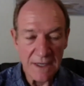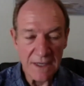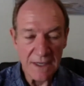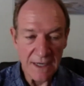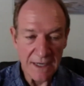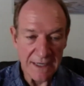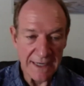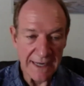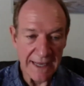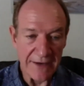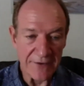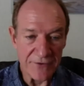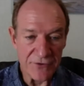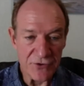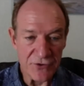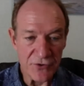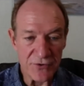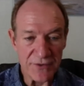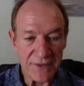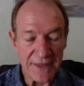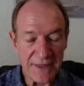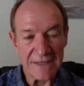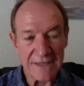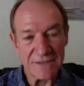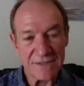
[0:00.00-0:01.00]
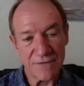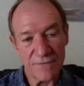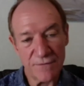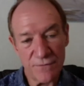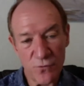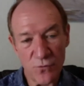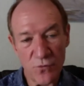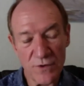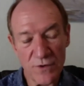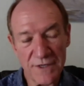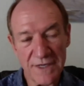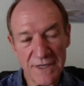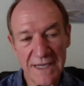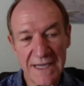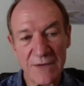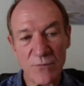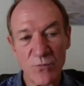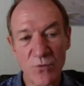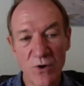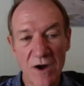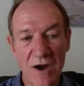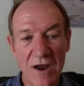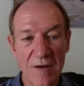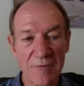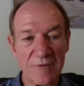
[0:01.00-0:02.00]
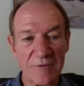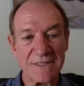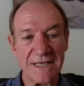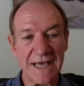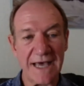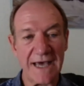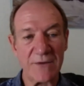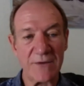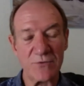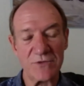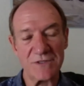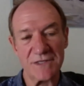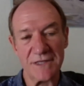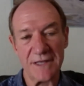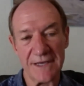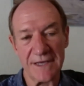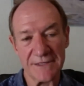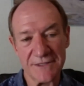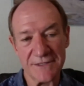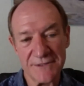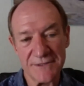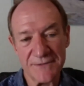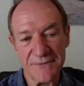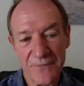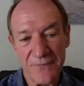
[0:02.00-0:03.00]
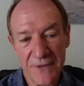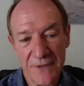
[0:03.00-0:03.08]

and now in 2014. Where I was at was this.